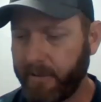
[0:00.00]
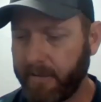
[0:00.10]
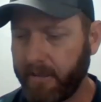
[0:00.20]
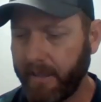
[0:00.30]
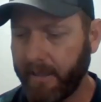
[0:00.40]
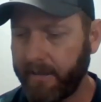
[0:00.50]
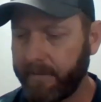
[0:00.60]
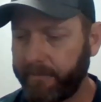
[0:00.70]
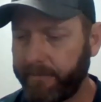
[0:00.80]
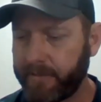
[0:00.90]
don't
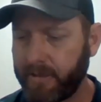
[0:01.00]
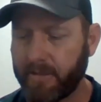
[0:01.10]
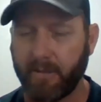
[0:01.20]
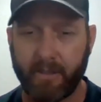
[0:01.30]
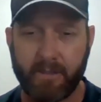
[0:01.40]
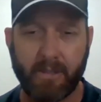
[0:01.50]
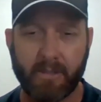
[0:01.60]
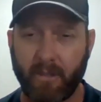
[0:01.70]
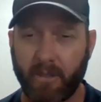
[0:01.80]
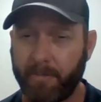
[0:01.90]
have technology,
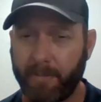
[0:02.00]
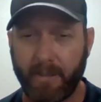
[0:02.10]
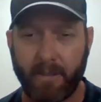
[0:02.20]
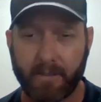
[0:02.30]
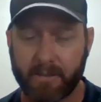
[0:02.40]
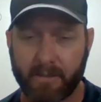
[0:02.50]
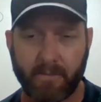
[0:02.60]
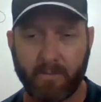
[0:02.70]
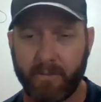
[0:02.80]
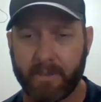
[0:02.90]
is RPE is
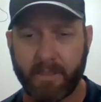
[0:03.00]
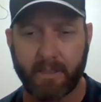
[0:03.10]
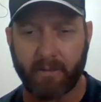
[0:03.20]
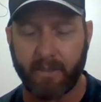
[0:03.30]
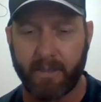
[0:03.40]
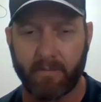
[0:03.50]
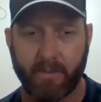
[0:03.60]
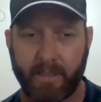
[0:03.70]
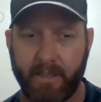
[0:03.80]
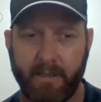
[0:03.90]
always a great
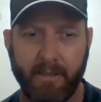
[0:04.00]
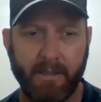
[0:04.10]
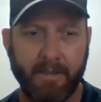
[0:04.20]
way.